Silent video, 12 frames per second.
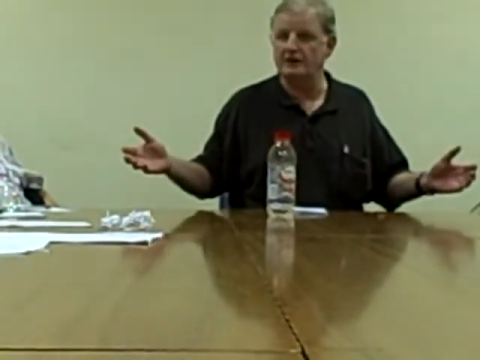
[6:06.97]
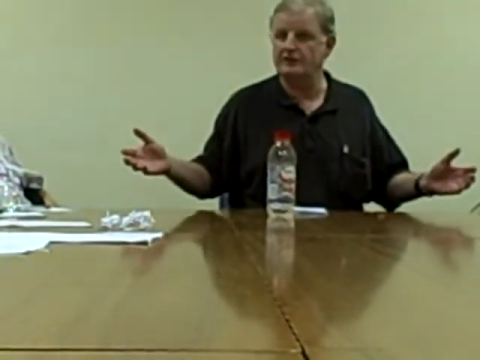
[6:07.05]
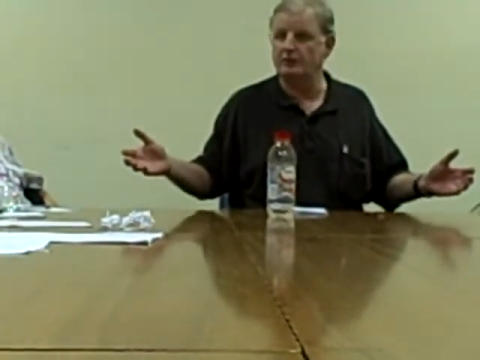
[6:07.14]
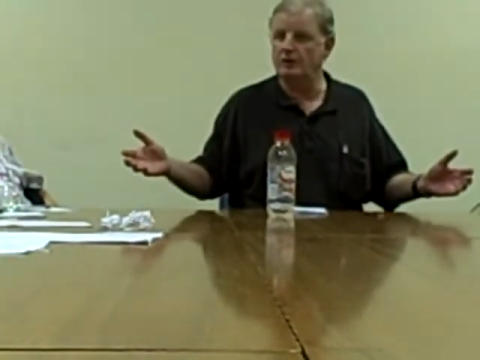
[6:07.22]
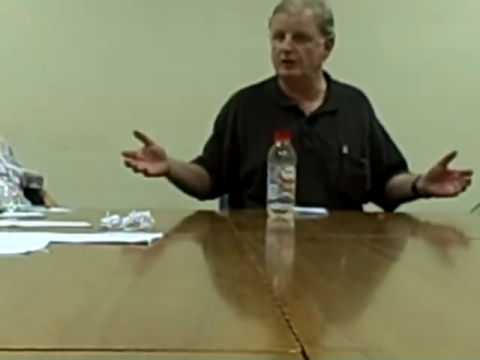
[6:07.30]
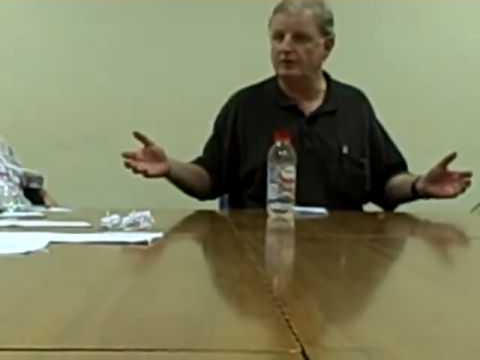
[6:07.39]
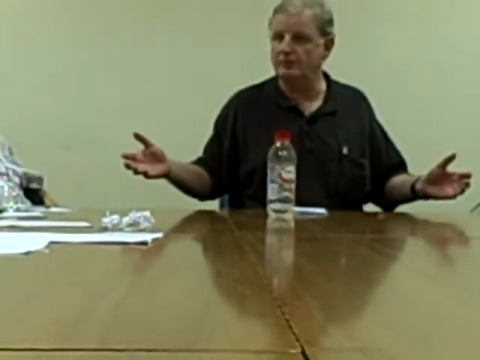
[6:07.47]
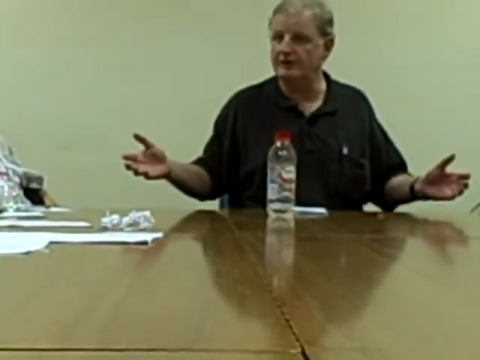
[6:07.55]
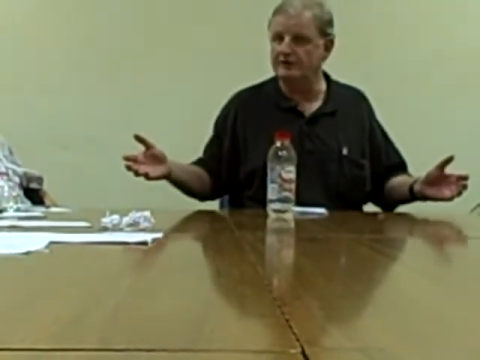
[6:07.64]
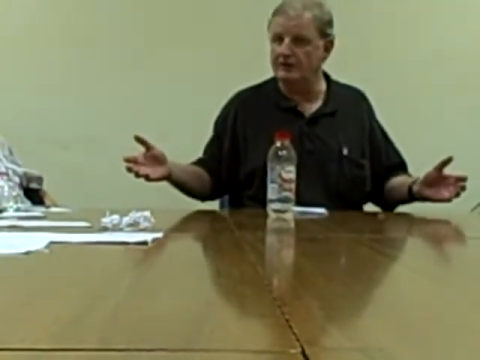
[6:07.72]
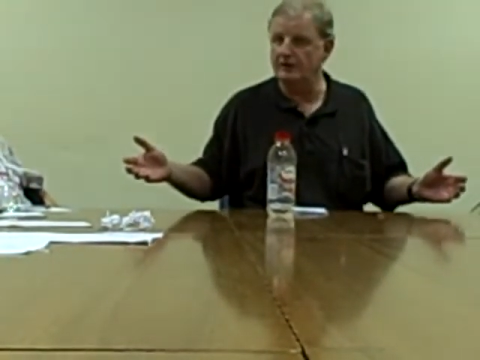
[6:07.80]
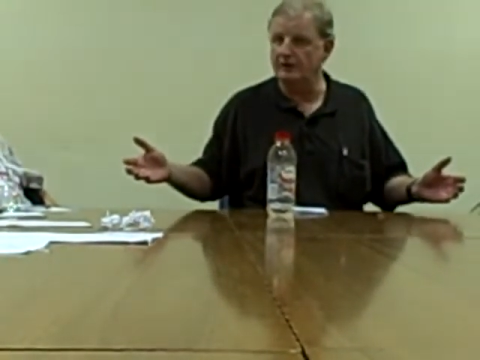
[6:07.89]
So, what can
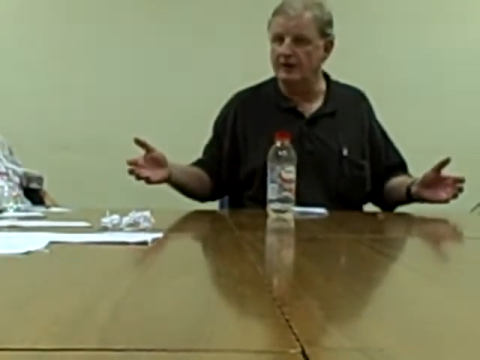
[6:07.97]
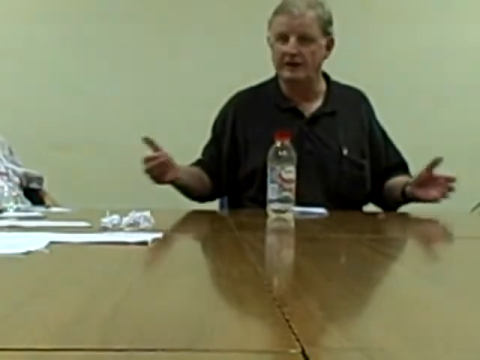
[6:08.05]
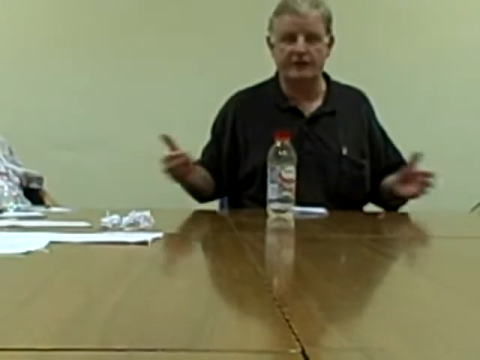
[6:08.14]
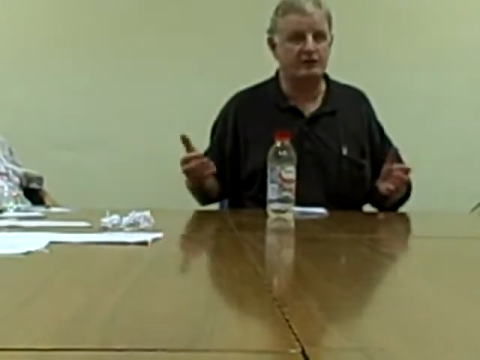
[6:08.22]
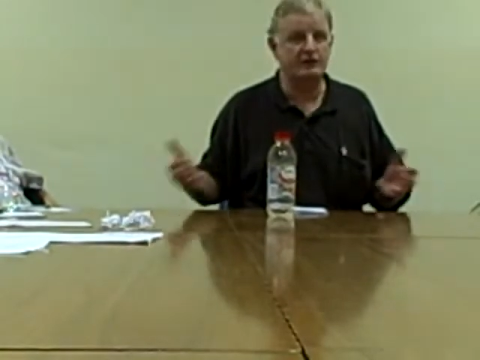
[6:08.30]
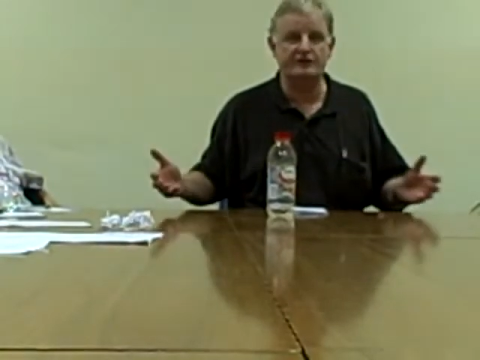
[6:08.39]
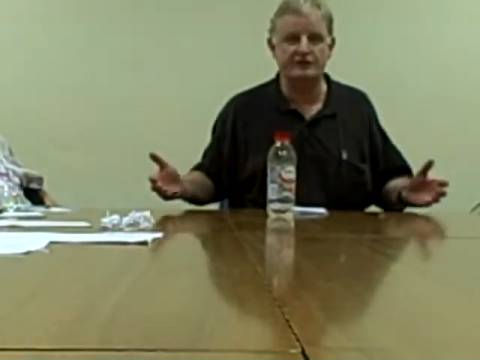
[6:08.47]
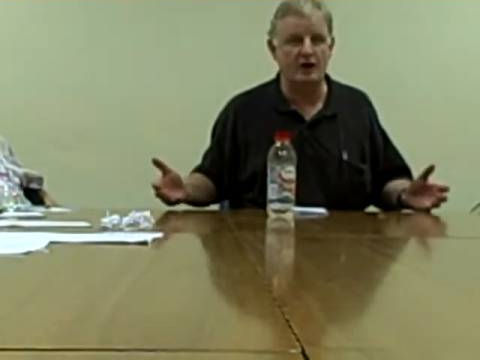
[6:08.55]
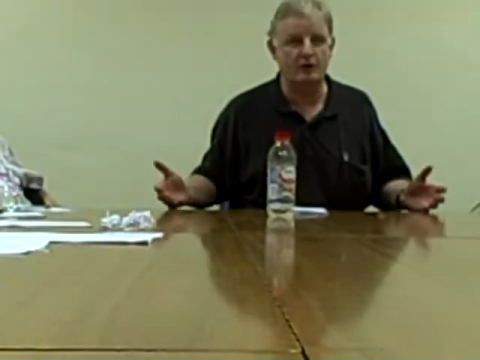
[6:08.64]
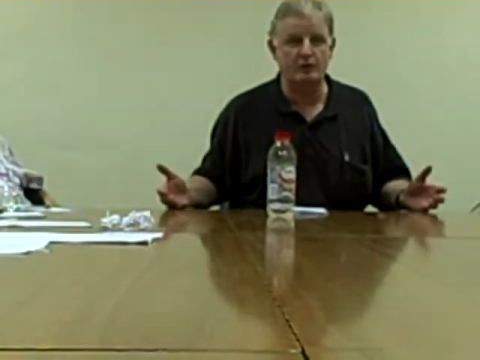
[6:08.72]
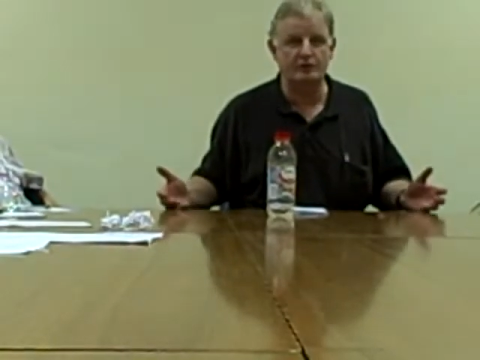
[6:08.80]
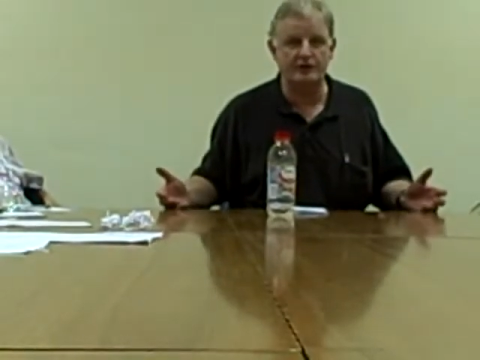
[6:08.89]
we do? There is
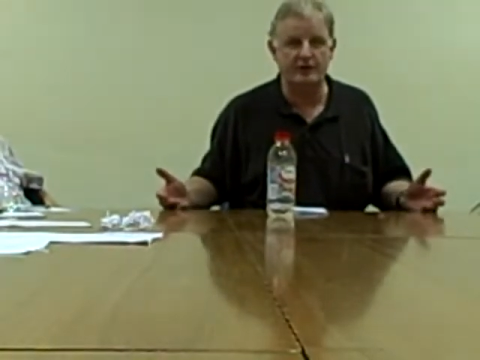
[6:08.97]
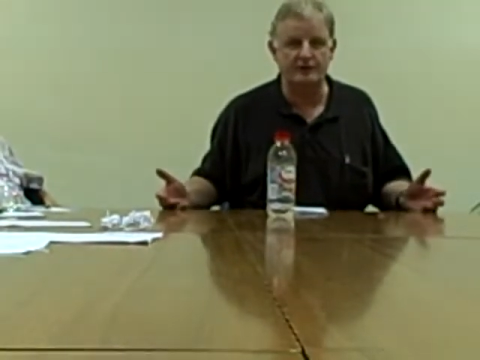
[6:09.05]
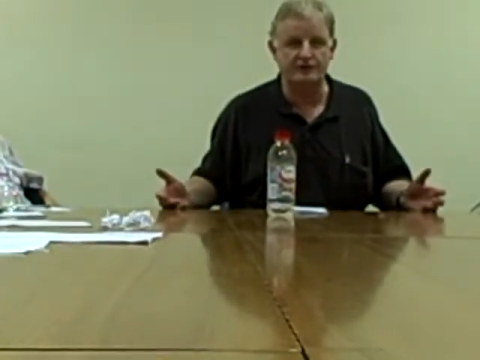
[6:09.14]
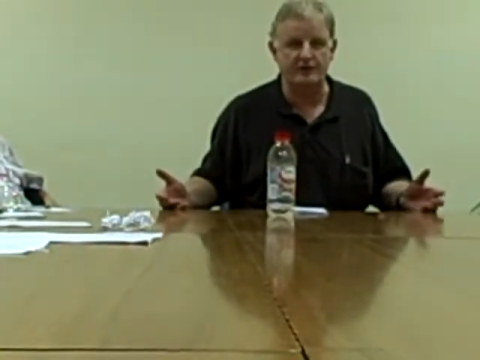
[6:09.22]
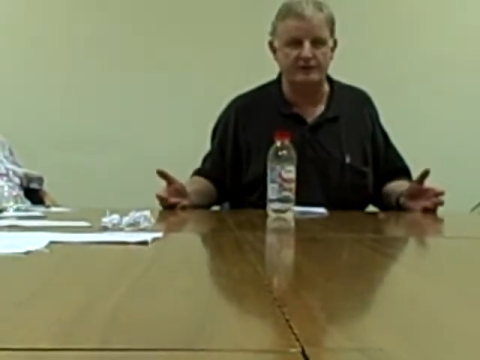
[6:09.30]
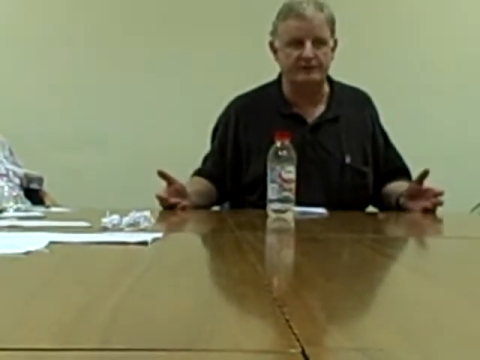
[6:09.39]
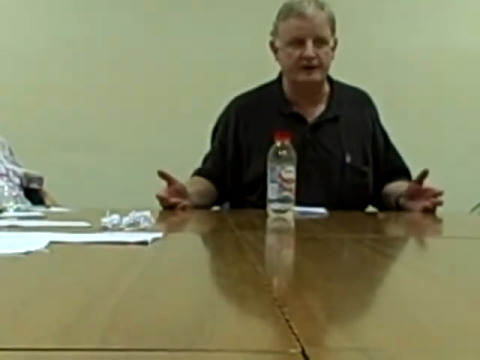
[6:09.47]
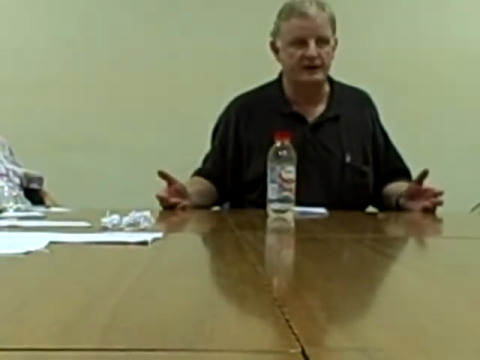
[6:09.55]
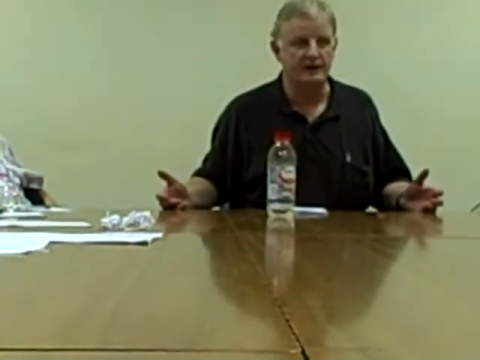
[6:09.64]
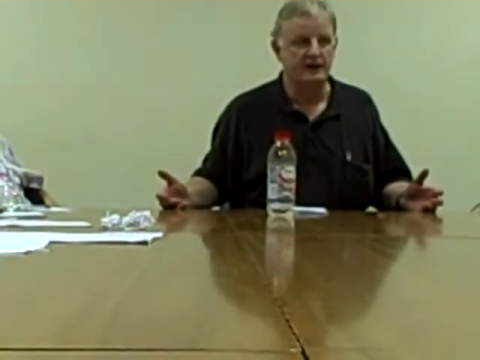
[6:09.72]
no alternative,